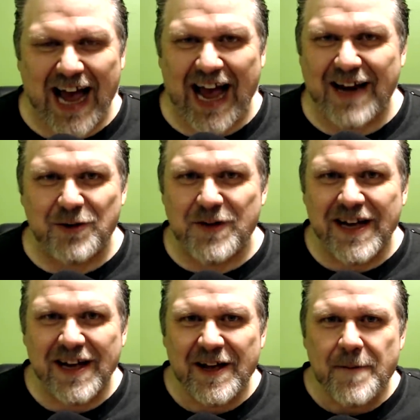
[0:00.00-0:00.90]
I don't,
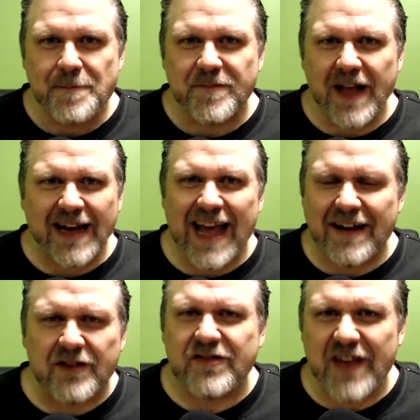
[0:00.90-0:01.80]
again,
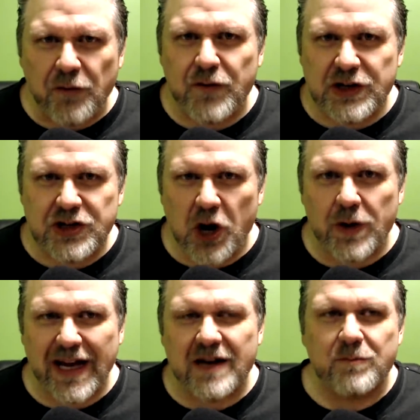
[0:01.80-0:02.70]
a selfie
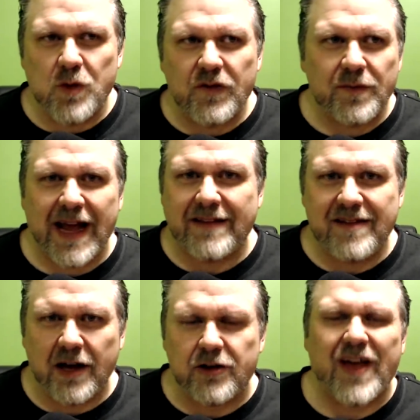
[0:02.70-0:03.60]
joke in a movie from the
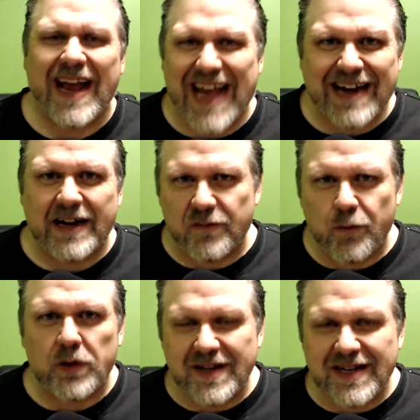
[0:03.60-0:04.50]
1800s. I get it. It's
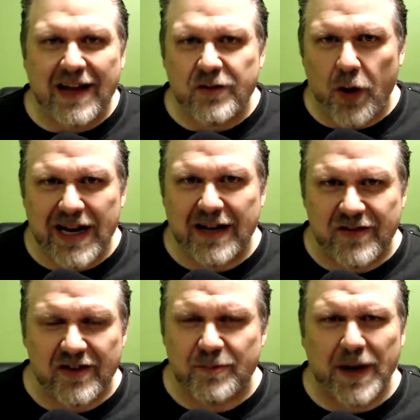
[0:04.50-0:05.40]
for today's
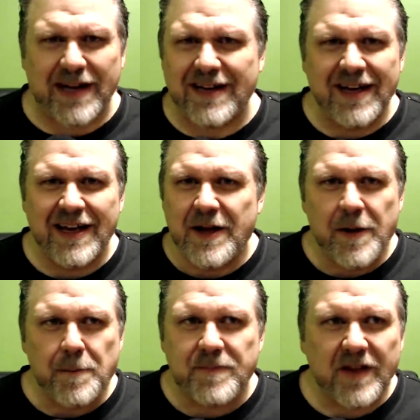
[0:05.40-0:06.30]
audiences, but
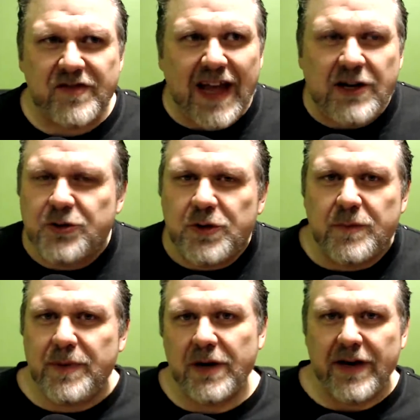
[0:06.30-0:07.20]
stay true to the
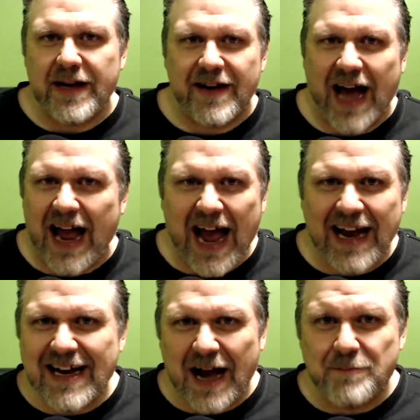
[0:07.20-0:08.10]
period.
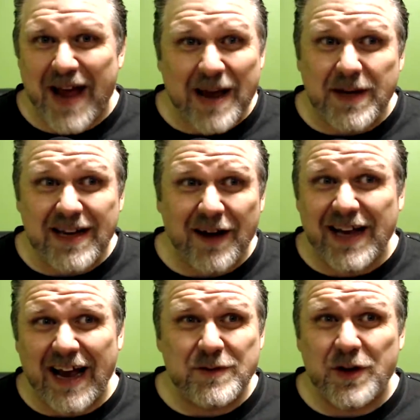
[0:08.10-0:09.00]
I maybe
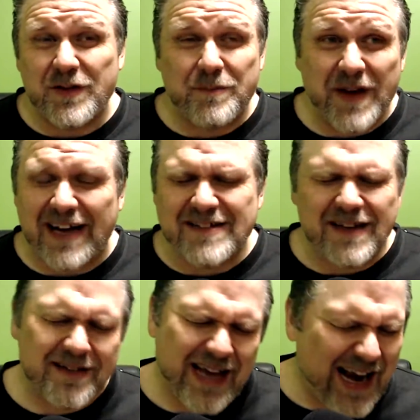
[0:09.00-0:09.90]
even though
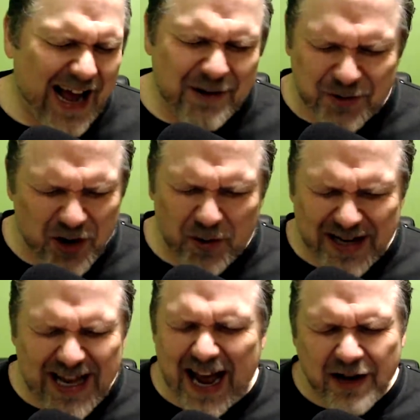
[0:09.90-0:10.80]
and I don't know.
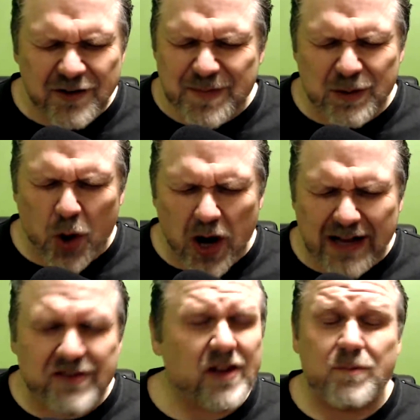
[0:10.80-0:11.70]
Again, I could be wrong.
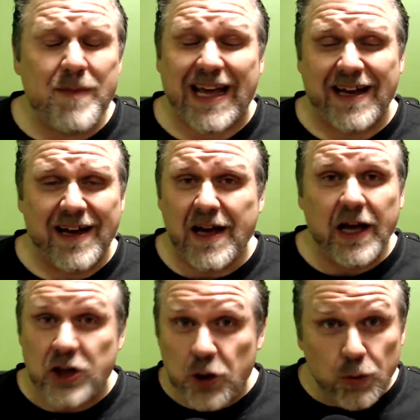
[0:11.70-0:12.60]
It's just me.
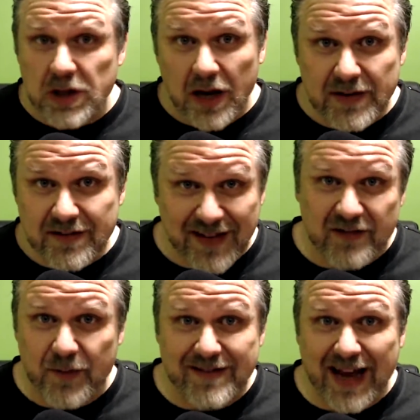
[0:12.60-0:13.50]
You will love it. That's
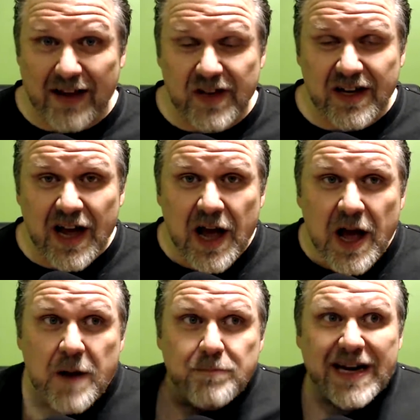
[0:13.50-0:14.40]
fantastic.
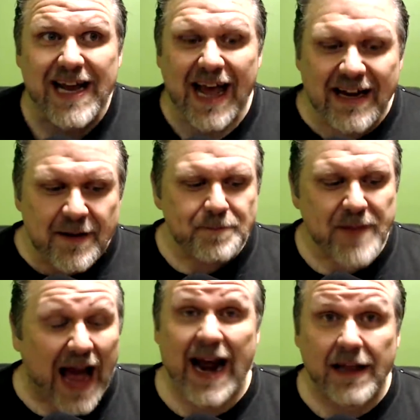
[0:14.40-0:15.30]
But again,
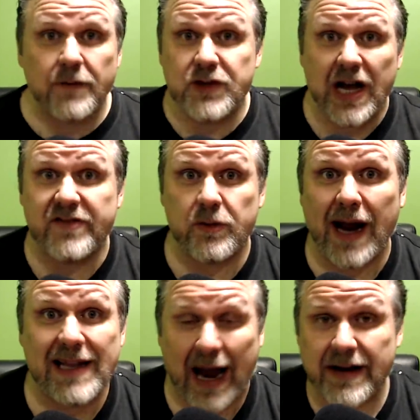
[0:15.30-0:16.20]
and I love John C.
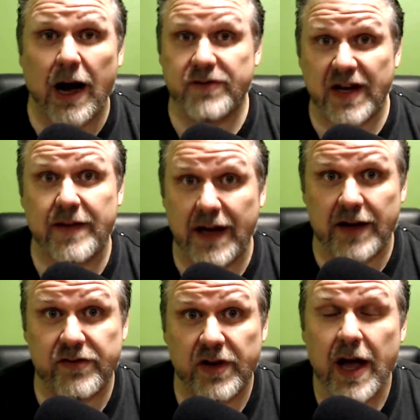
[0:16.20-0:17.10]
Reilly. Now I'll tell you
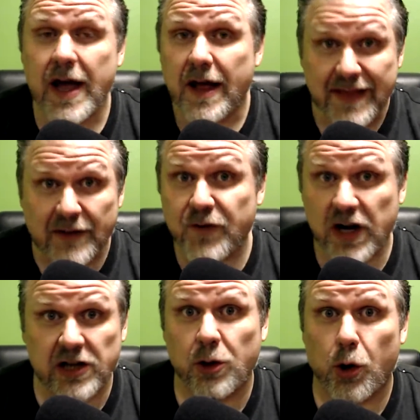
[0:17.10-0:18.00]
this: that
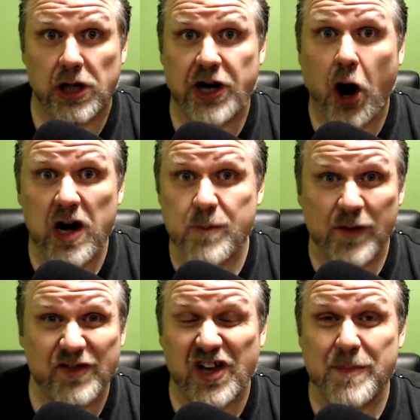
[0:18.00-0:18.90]
fucking Laurel and Hardy movie
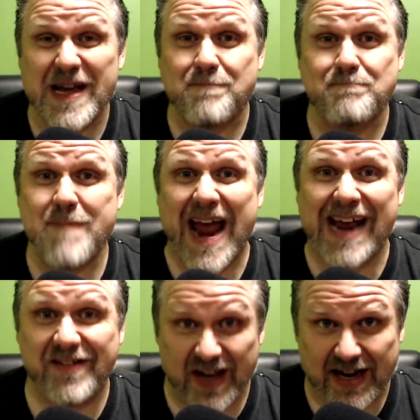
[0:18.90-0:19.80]
is going to be
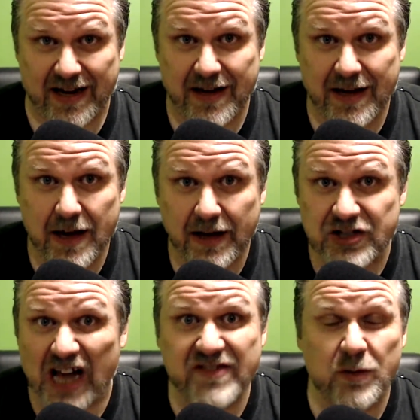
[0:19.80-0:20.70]
amazing.
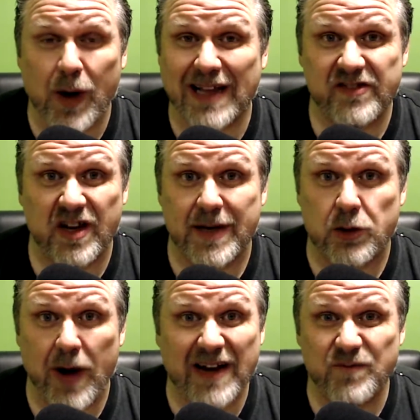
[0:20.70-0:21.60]
John C. Reilly is going to be
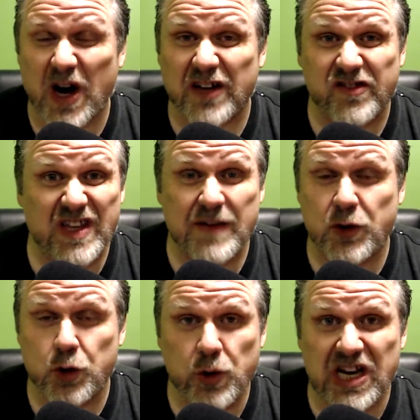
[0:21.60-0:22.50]
great. Fucking Steve
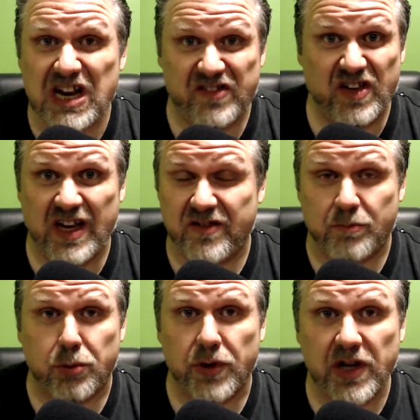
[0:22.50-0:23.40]
Coogan is
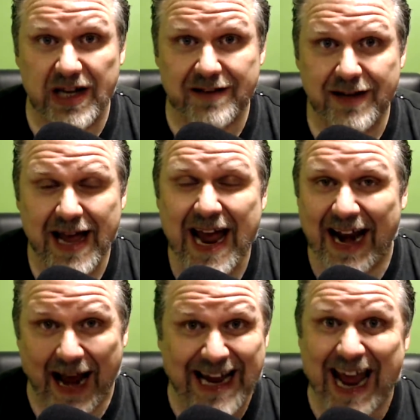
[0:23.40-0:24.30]
brilliant, and
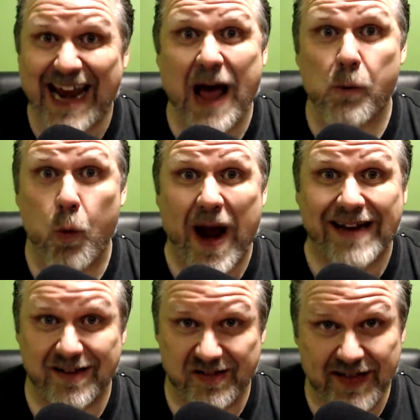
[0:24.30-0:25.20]
I cannot
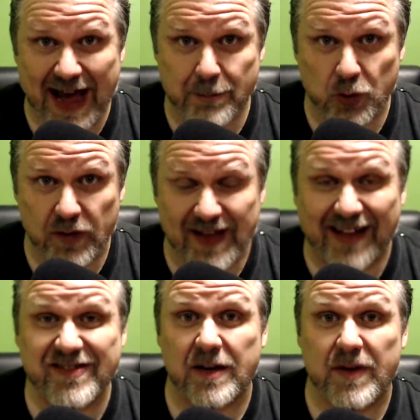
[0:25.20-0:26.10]
wait to see that movie.
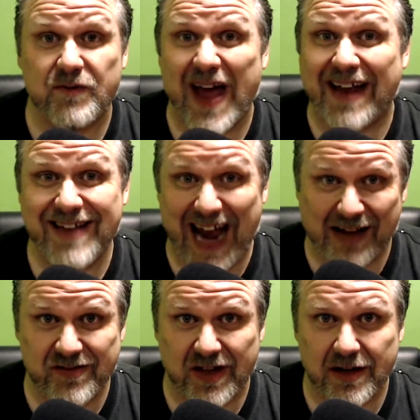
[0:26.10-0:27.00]
That's going to be
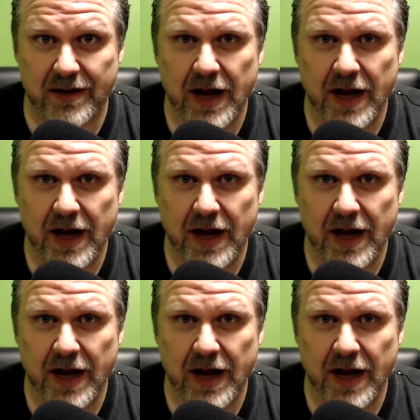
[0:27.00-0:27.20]
fantastic.